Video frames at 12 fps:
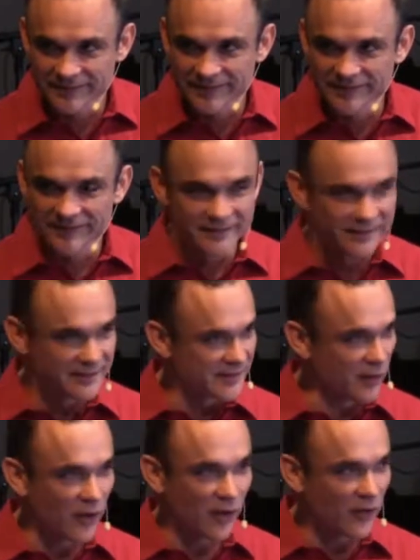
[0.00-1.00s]
Yes.
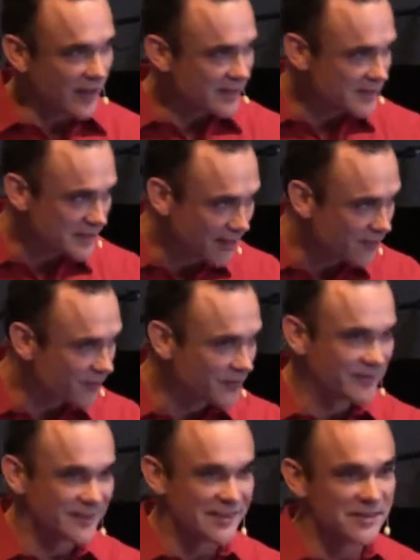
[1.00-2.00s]
There's all that stuff.
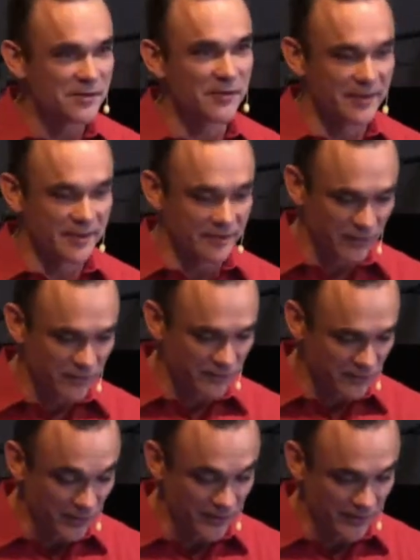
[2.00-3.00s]
It's, we're, we're,
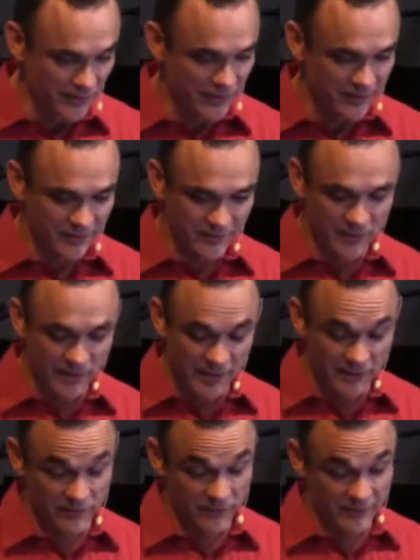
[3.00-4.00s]
we're, we're,
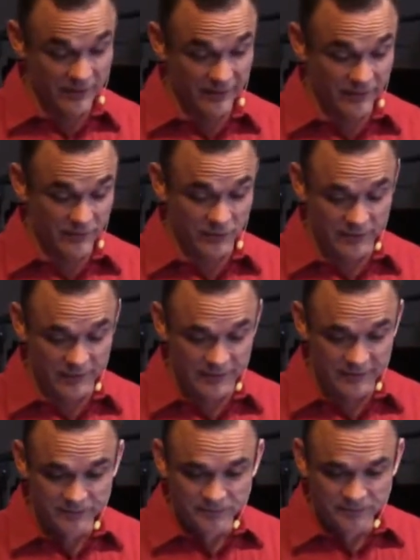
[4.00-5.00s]
we, we love the word.
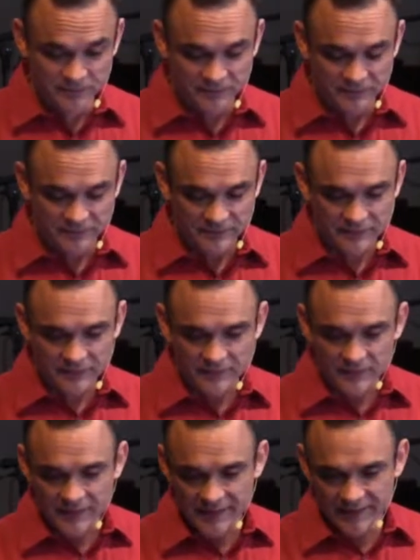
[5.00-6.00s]

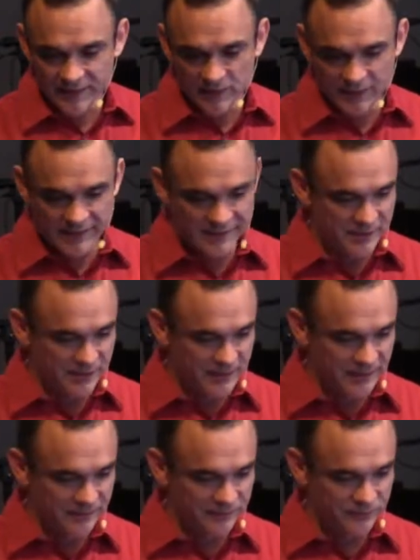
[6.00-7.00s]
Amen. Praise the
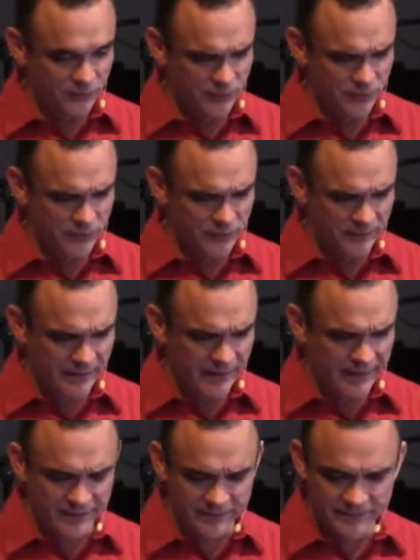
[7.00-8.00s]
Lord. Whew,
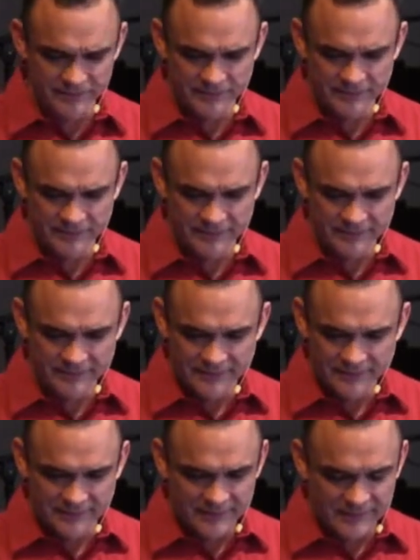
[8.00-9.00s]
man.
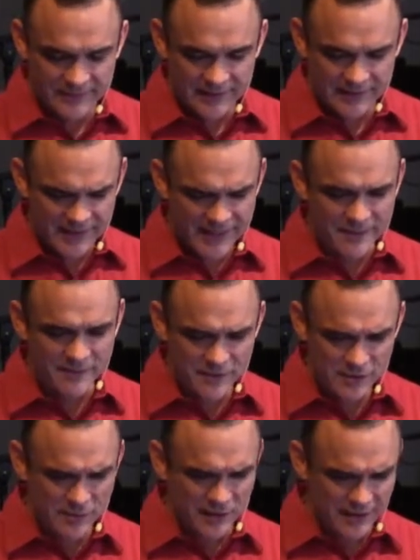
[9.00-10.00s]
I am
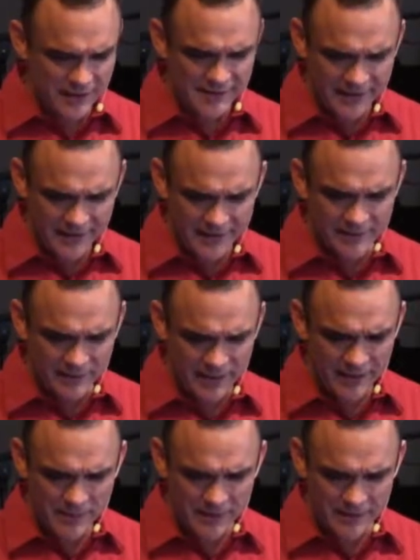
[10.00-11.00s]
super excited to be
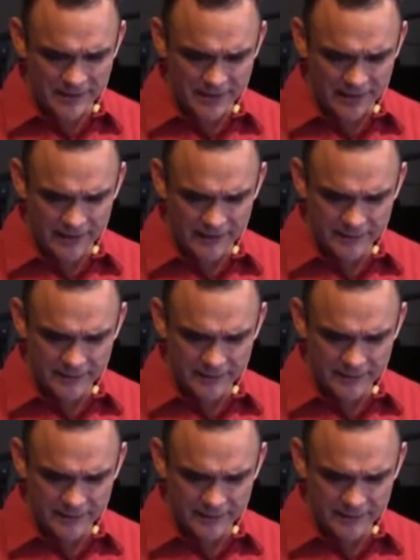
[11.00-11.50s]
up here today.